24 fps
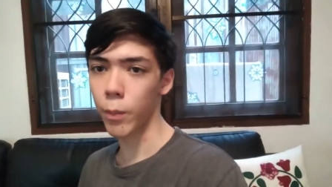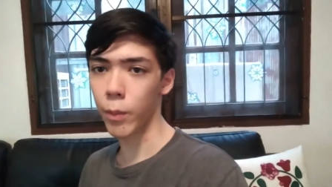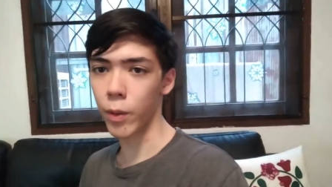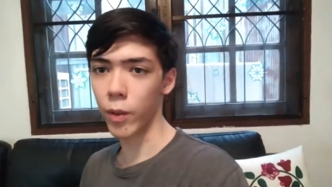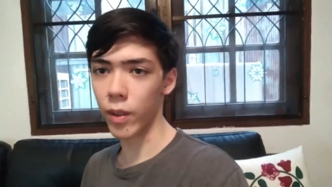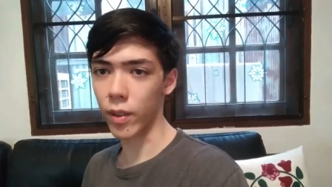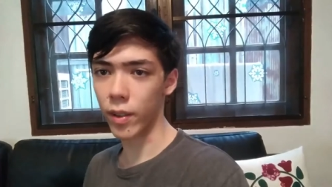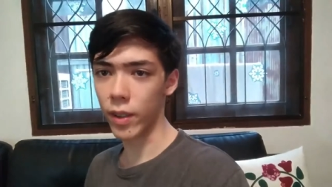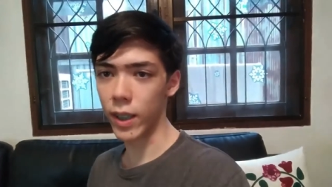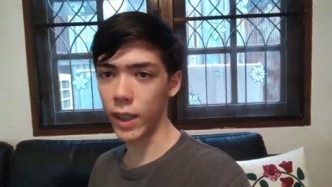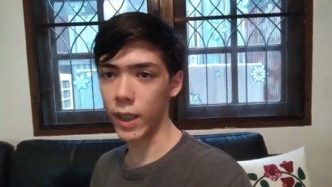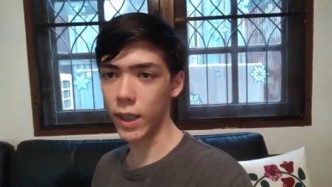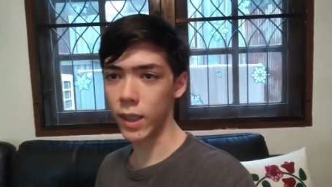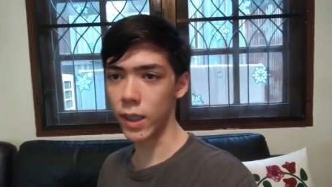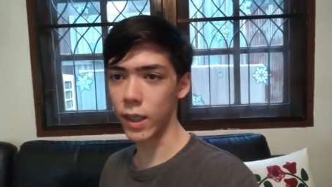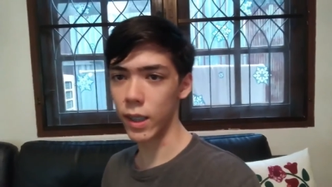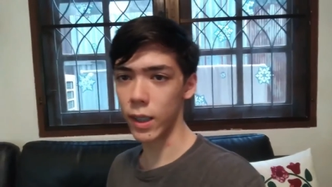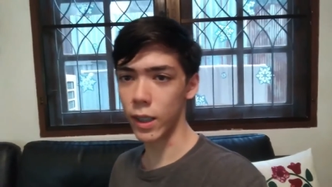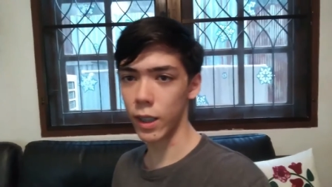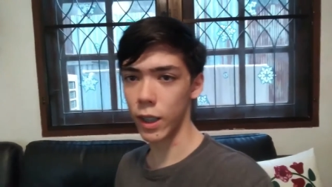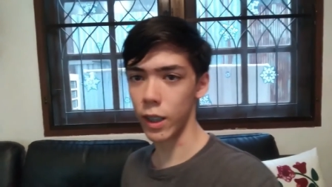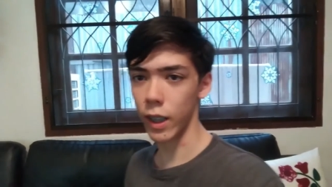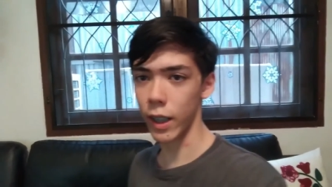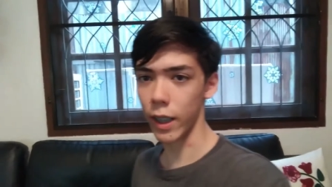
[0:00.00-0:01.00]
But with this, it
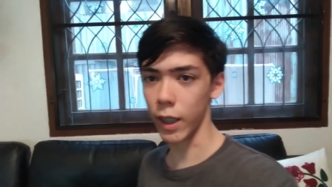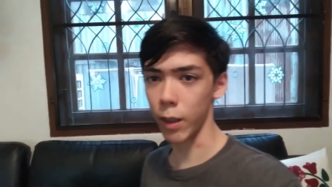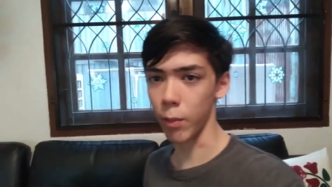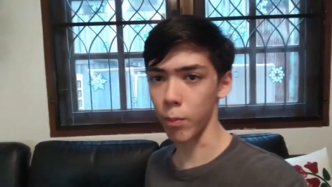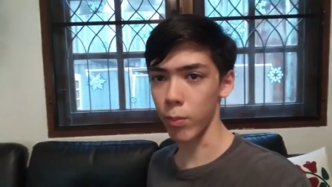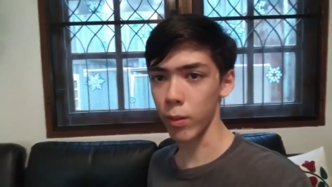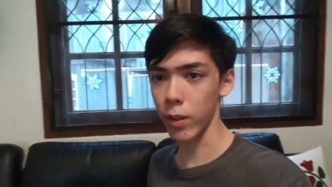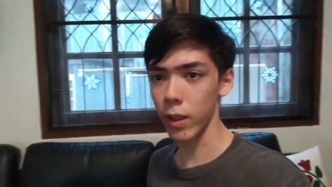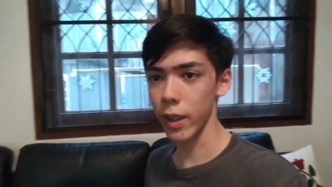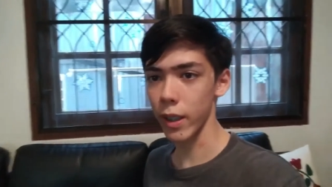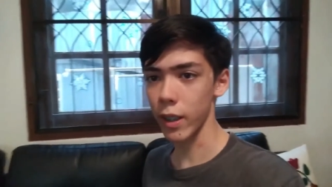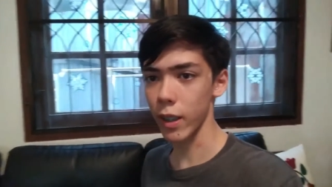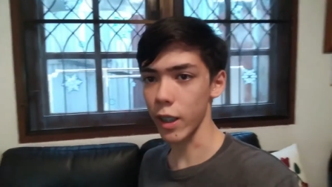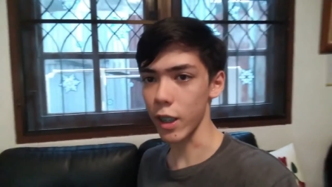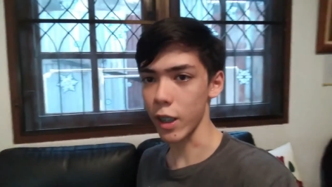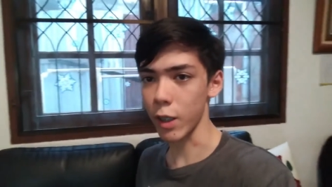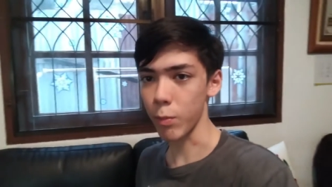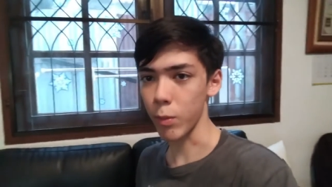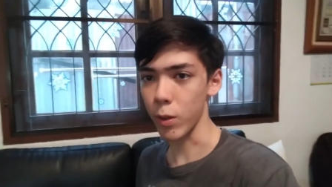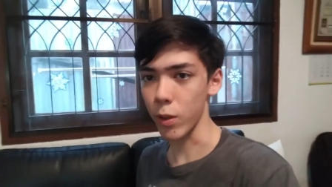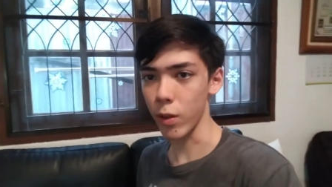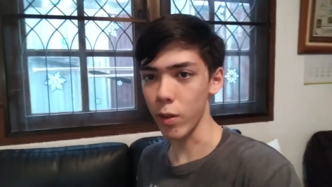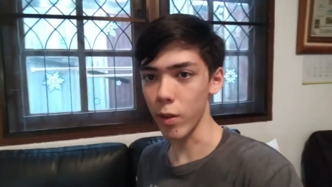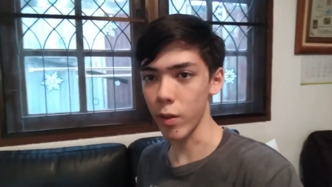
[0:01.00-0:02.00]
is like completely
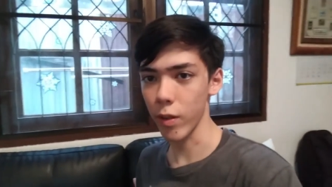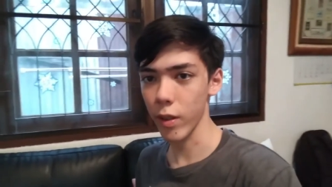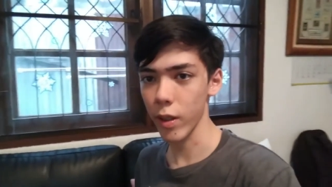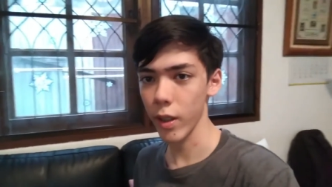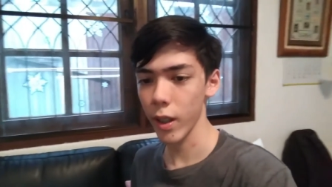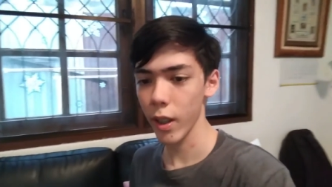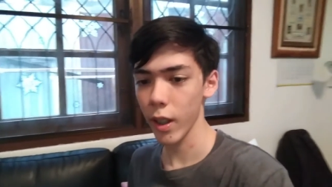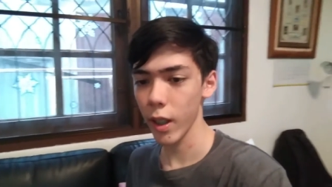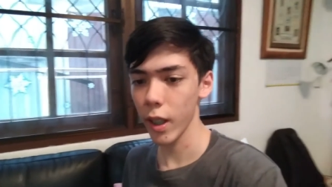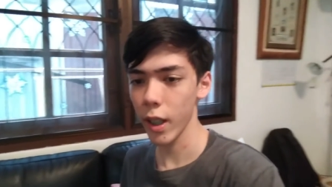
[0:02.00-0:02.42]
smooth.